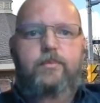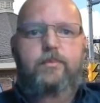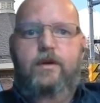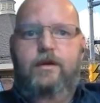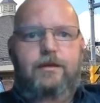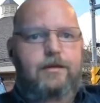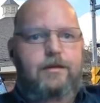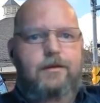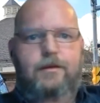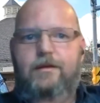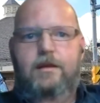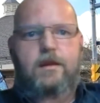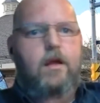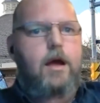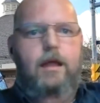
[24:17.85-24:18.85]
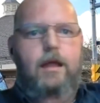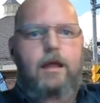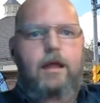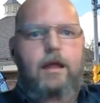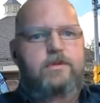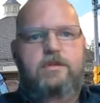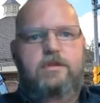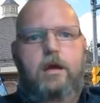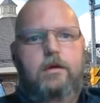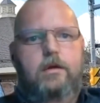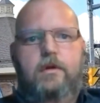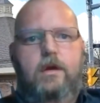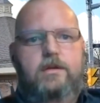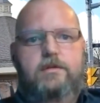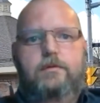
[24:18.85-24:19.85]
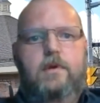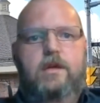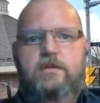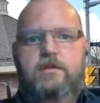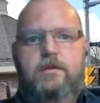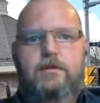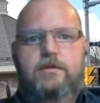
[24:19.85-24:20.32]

but not like we saw across the rest